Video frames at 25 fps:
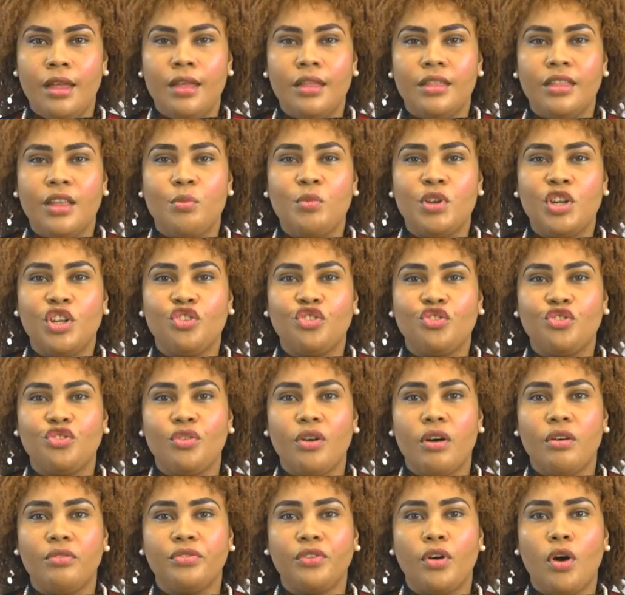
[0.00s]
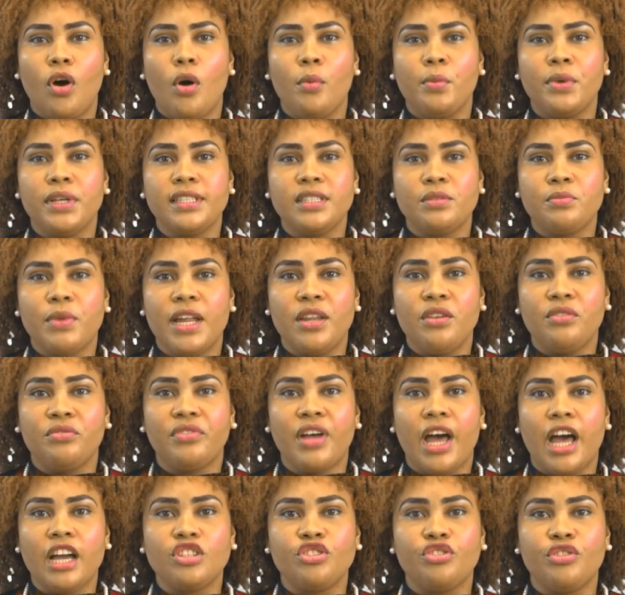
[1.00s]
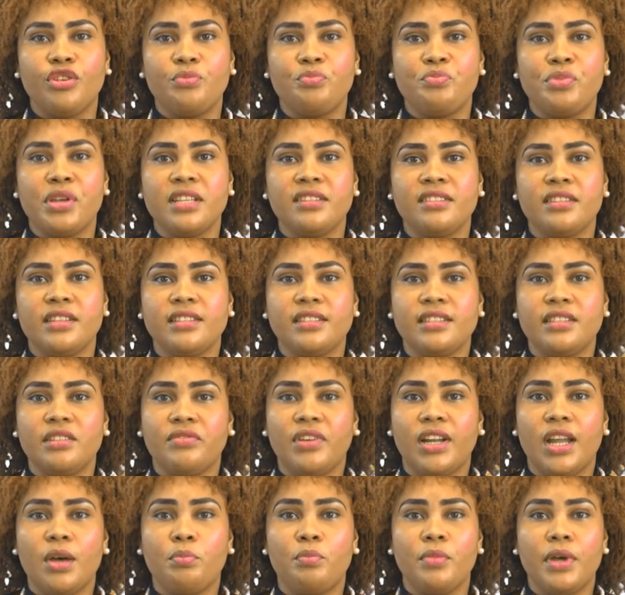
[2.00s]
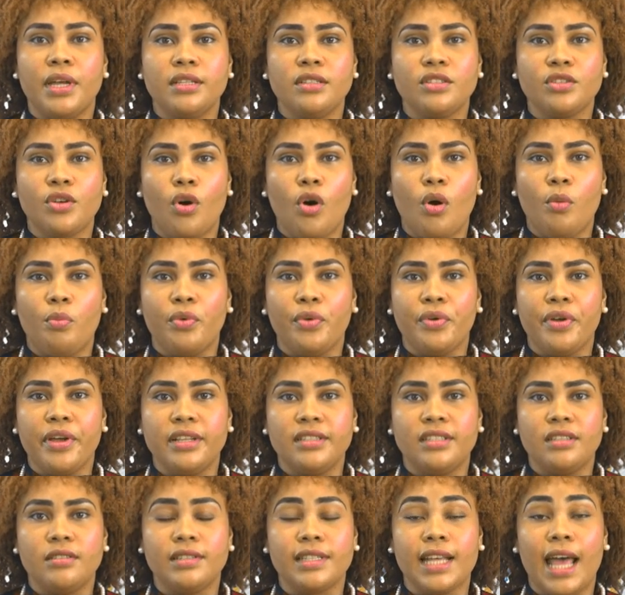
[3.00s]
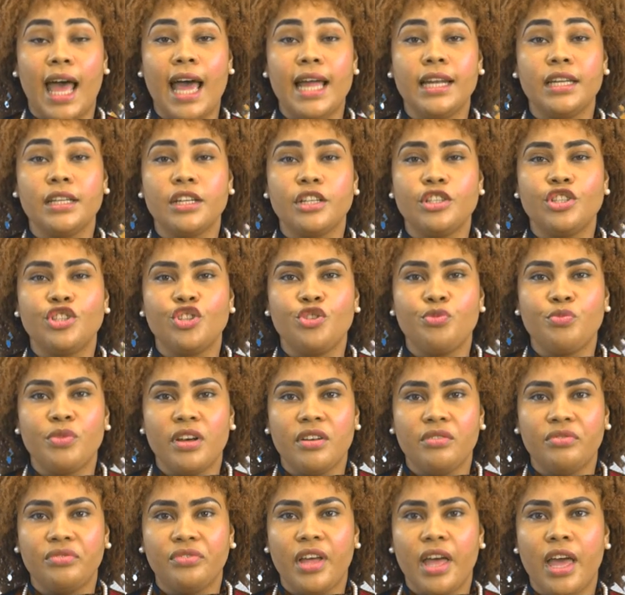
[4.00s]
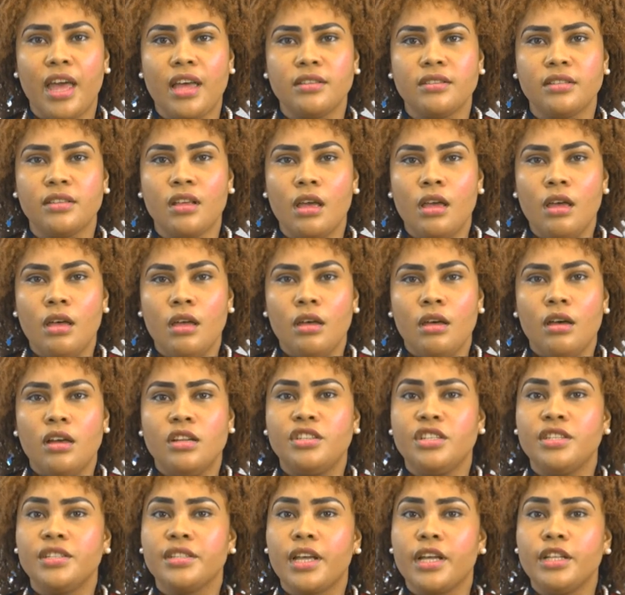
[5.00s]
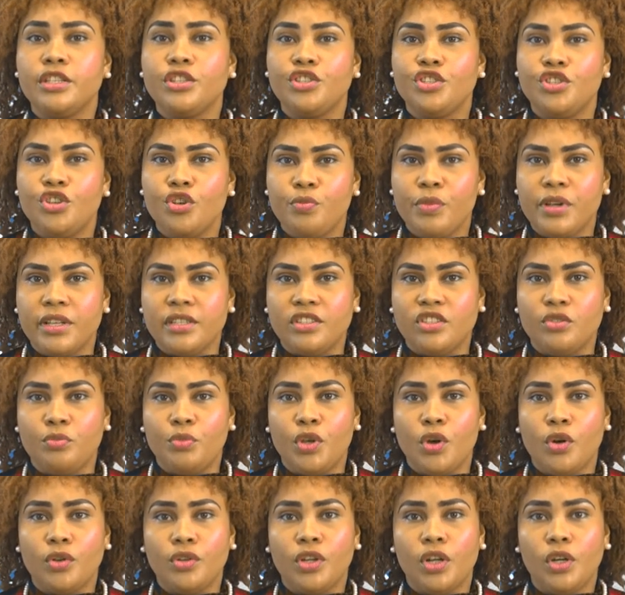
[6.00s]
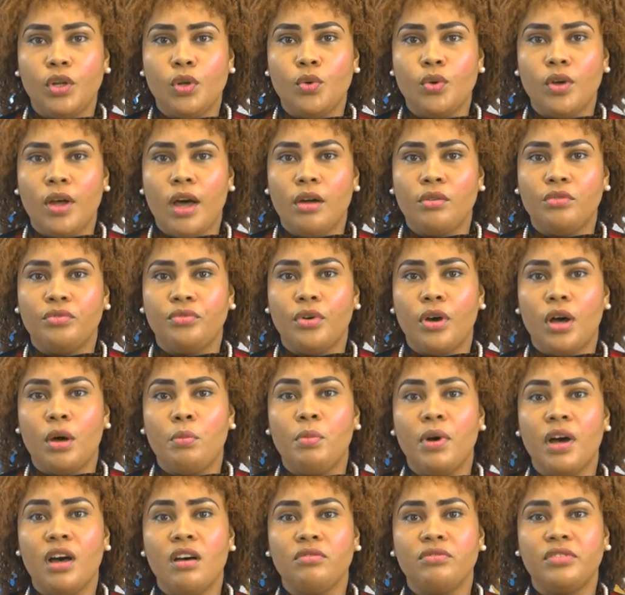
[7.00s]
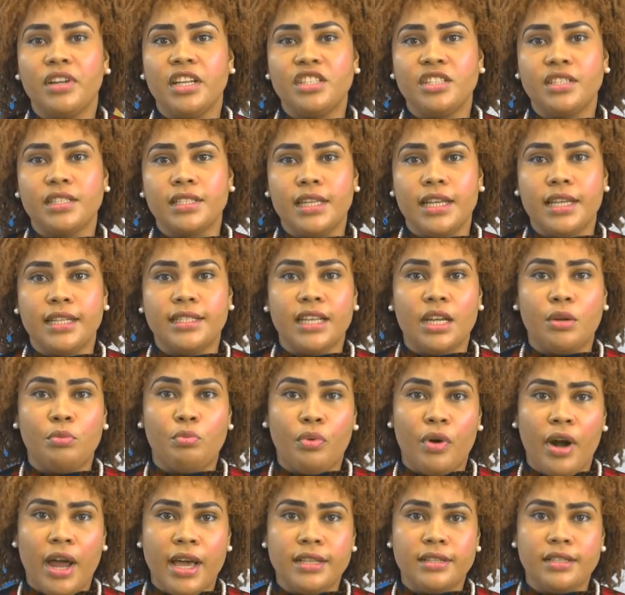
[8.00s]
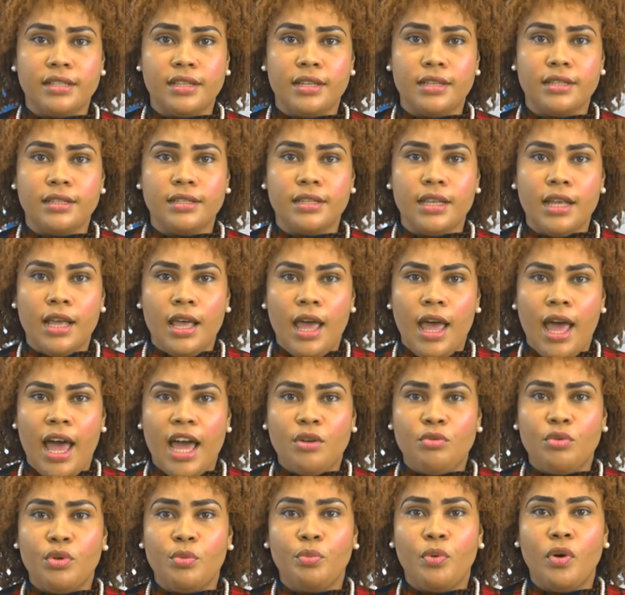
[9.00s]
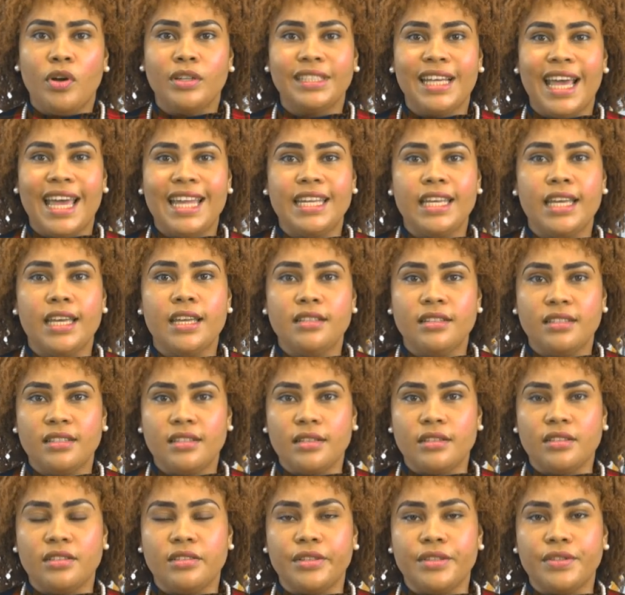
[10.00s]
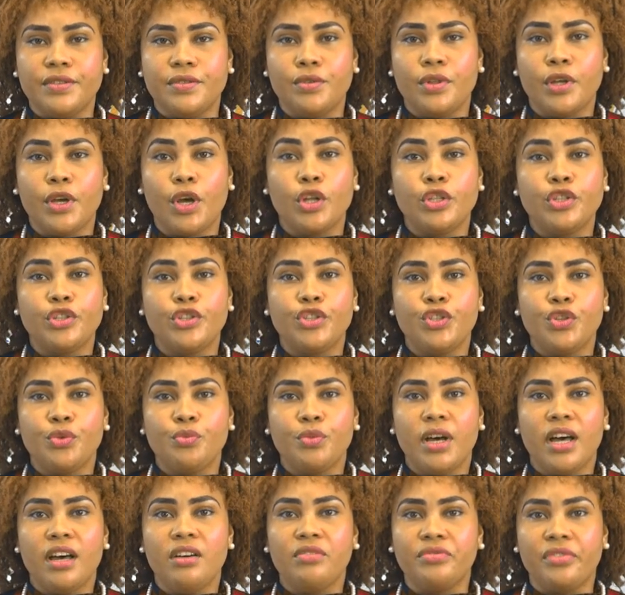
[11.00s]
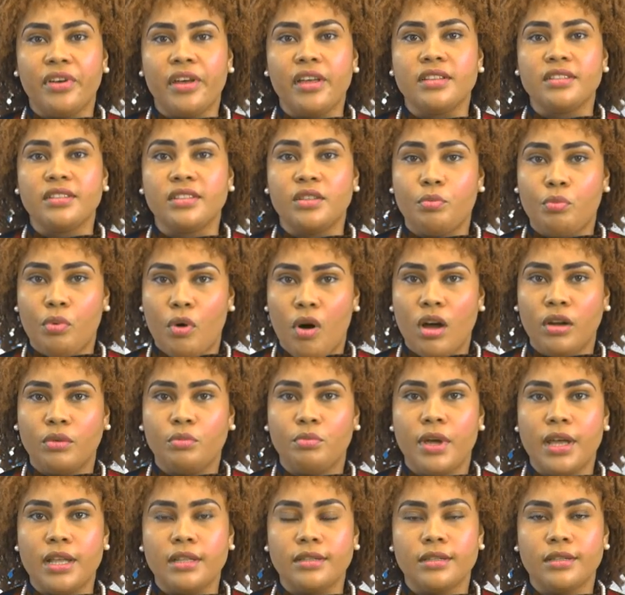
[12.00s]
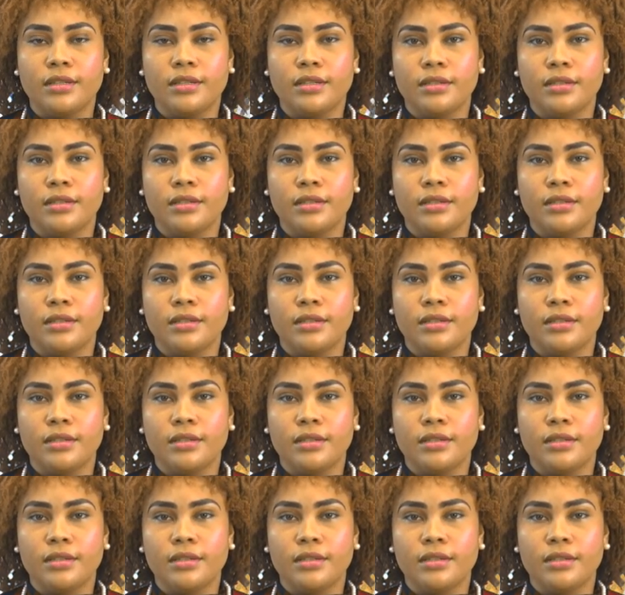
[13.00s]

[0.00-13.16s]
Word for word: The Ministry of Commerce, Manufacturing, Business Development, Cooperatives, and Consumer Affairs urges consumers to be on the lookout for above legislated prices and report any instances to the Consumer Affairs Department.